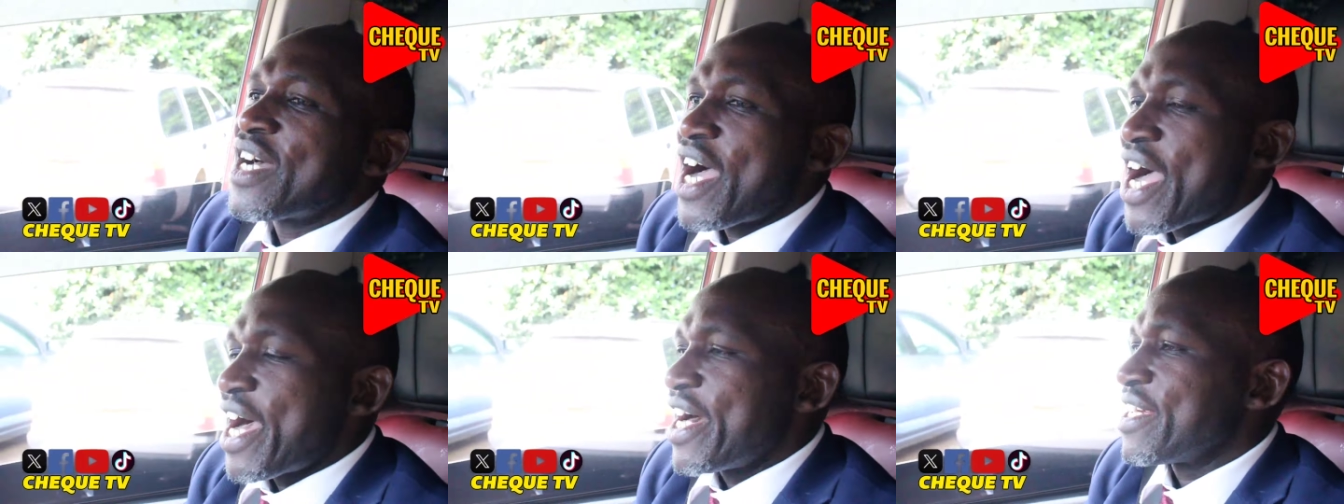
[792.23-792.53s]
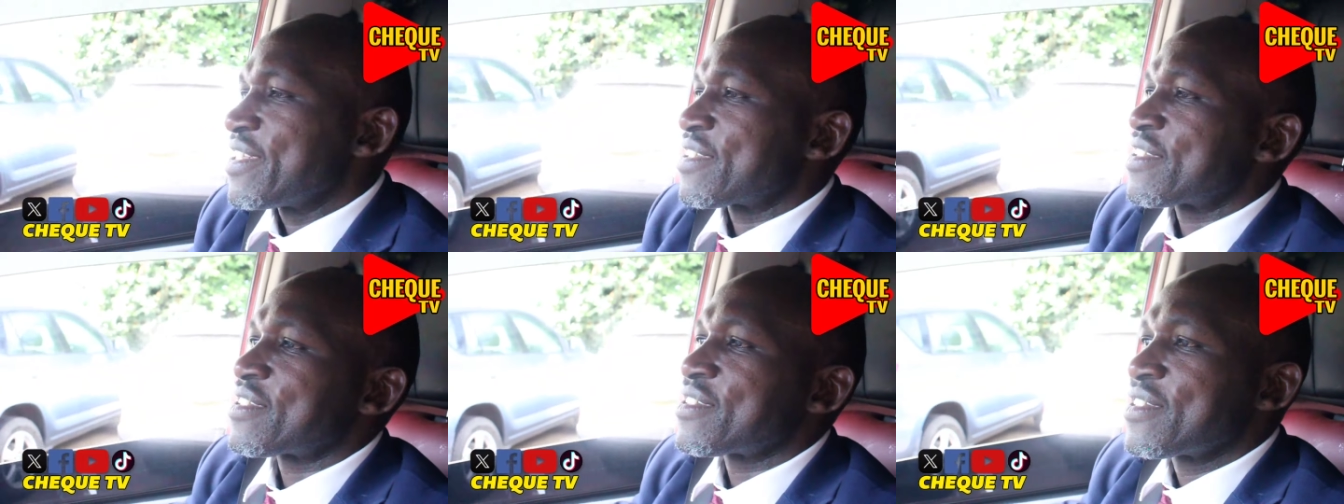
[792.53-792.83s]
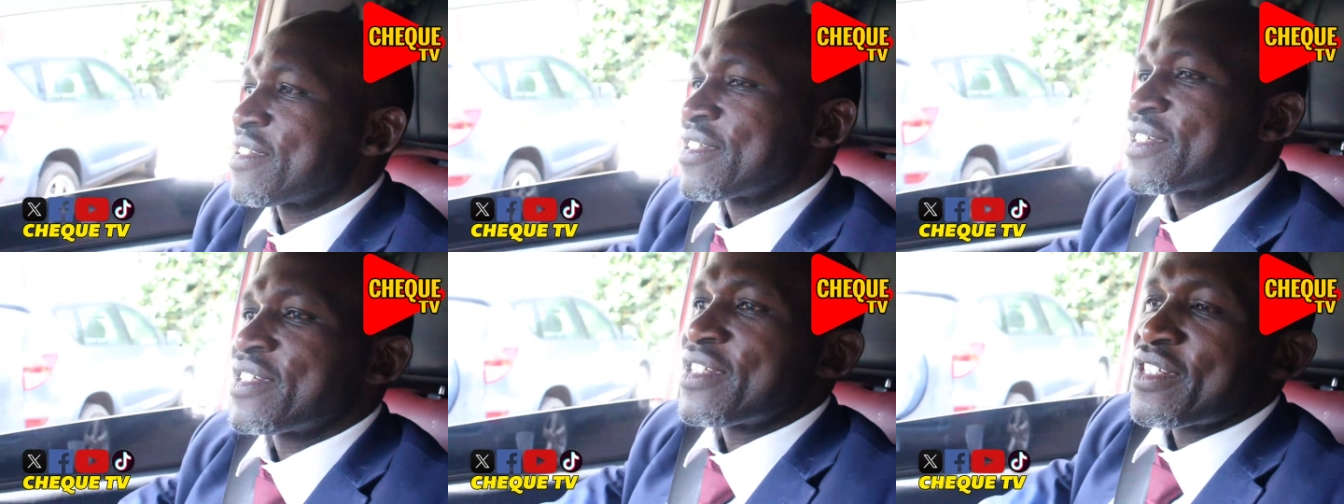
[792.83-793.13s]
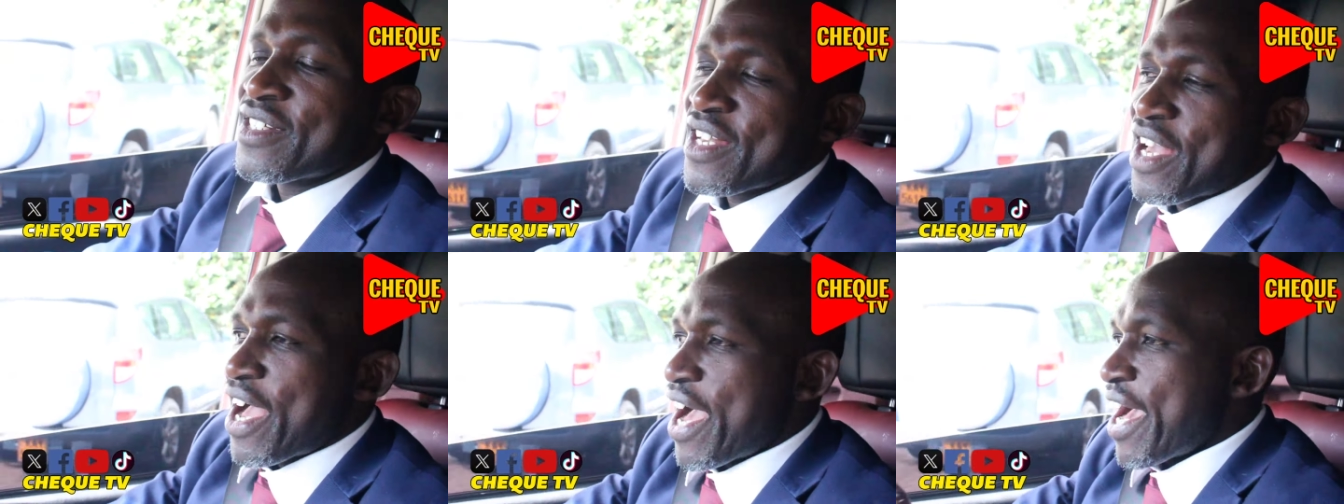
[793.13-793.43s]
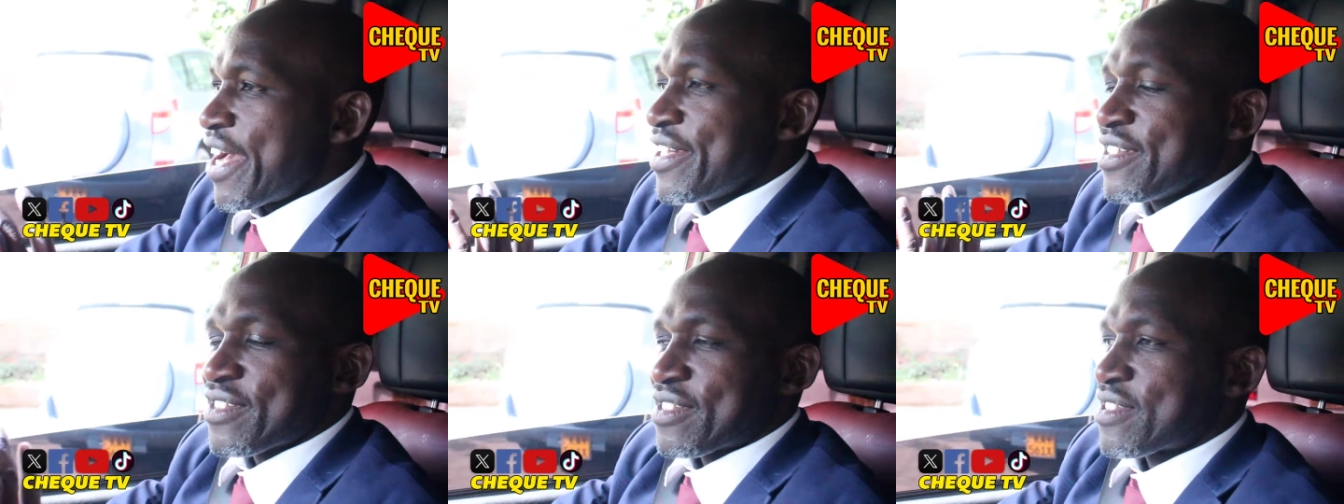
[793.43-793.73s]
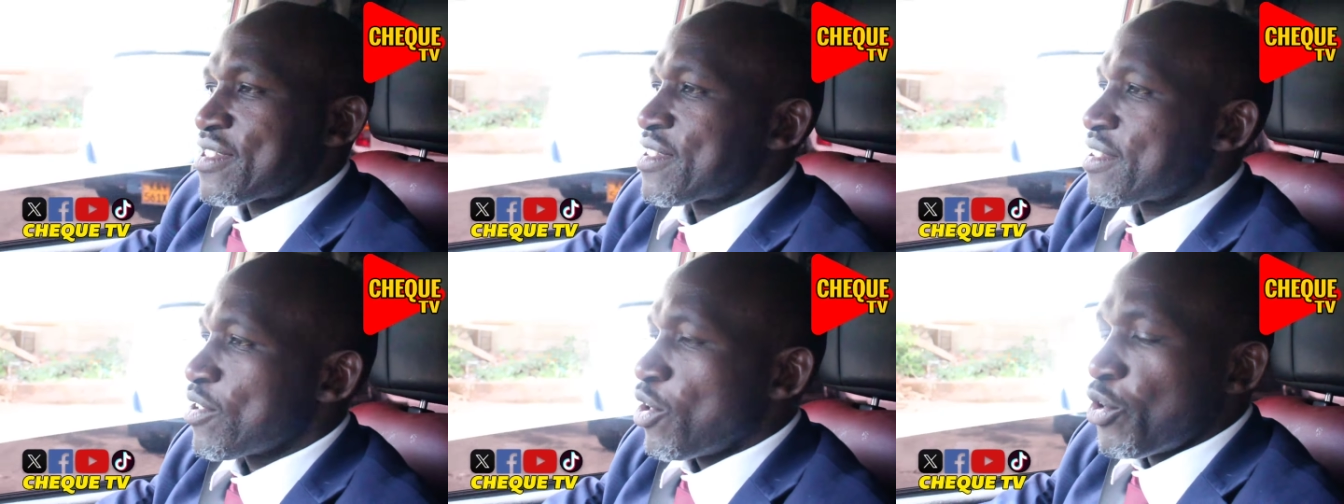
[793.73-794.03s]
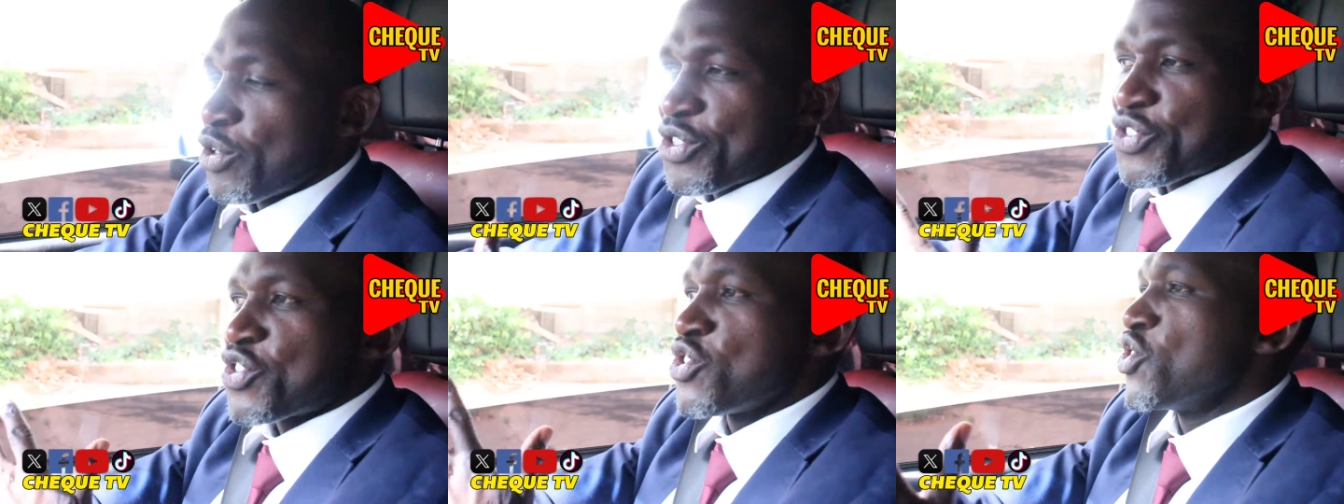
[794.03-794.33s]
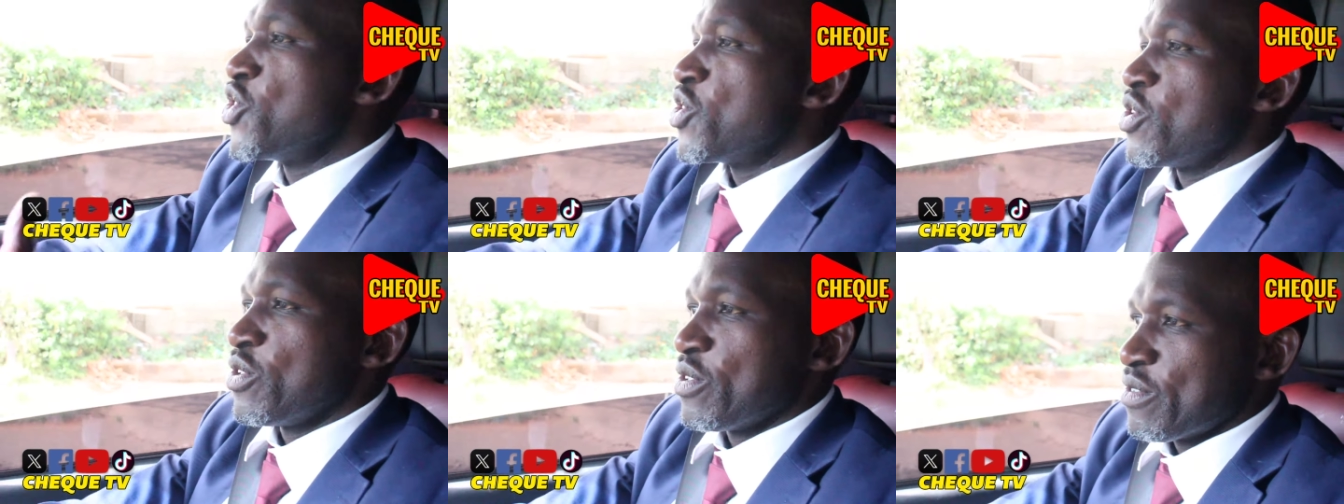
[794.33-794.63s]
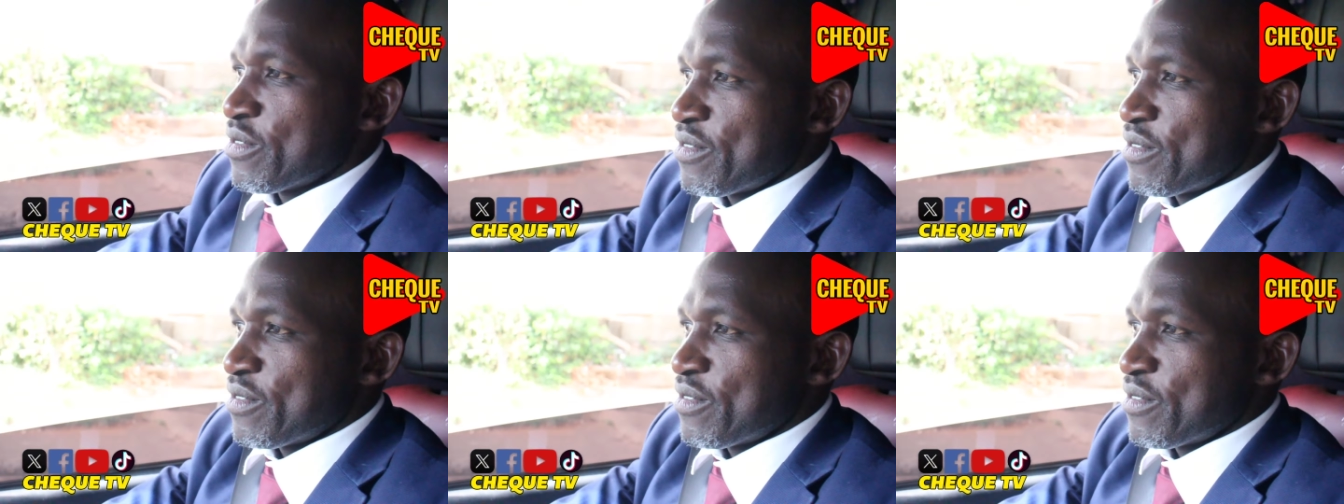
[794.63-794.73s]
as ice or snow.